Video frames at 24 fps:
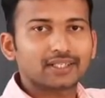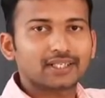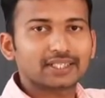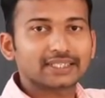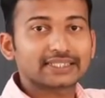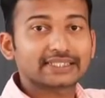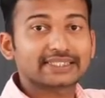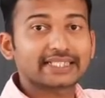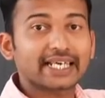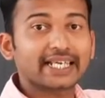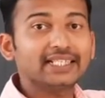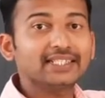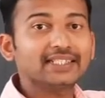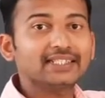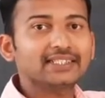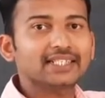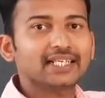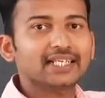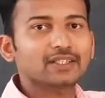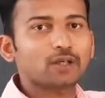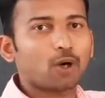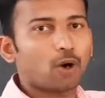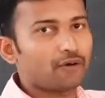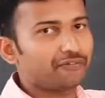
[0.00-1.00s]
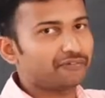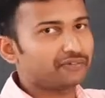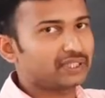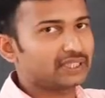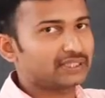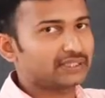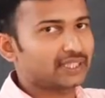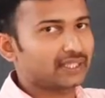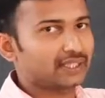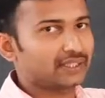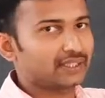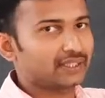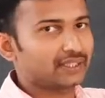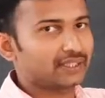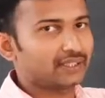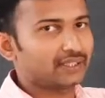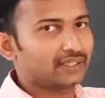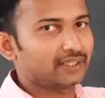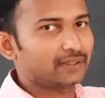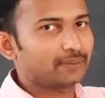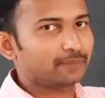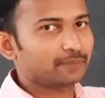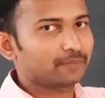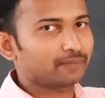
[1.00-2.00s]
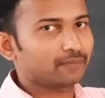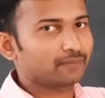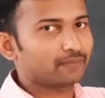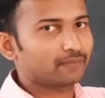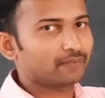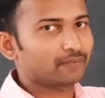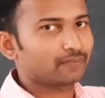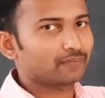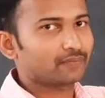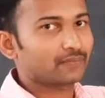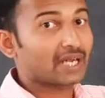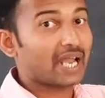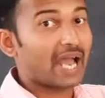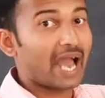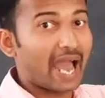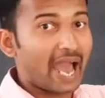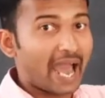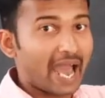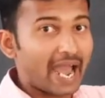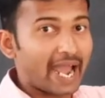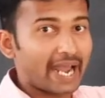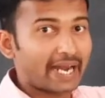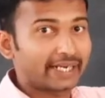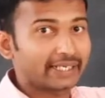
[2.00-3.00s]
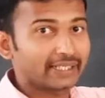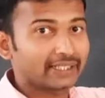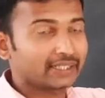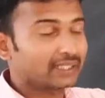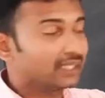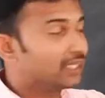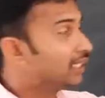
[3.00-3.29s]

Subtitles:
center of the circle, and